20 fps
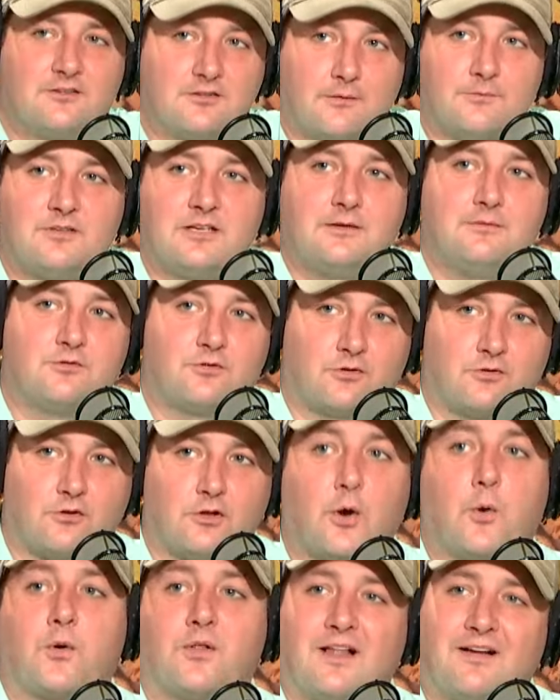Some teams on the
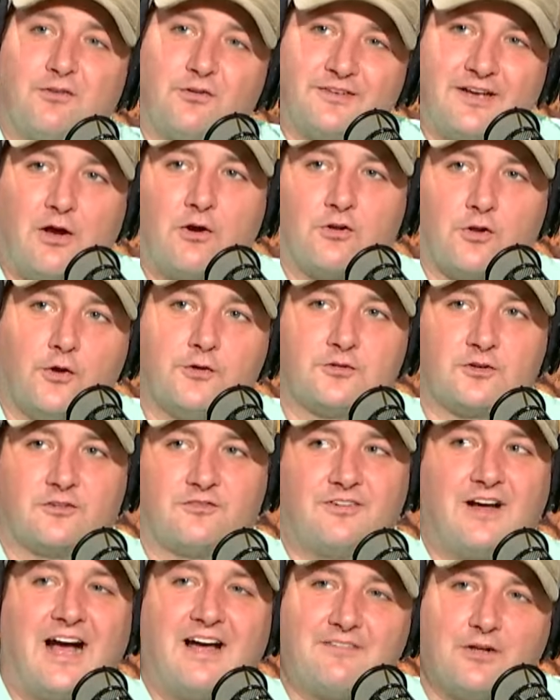lower level down closer to
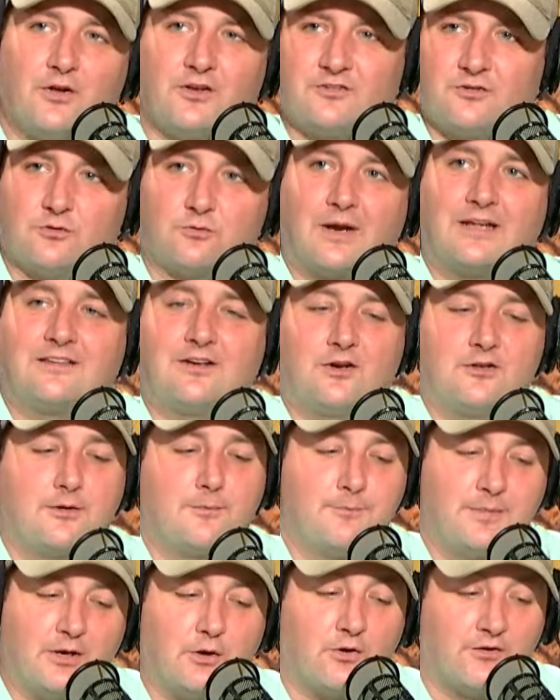5. LSU's right there in the
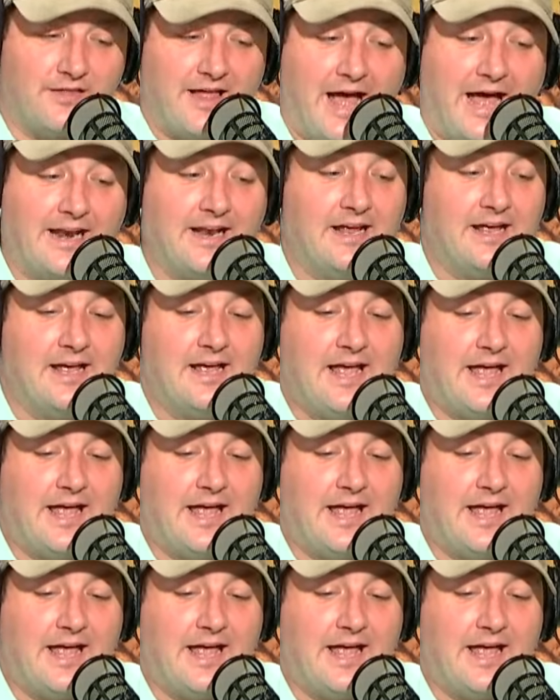middle of that.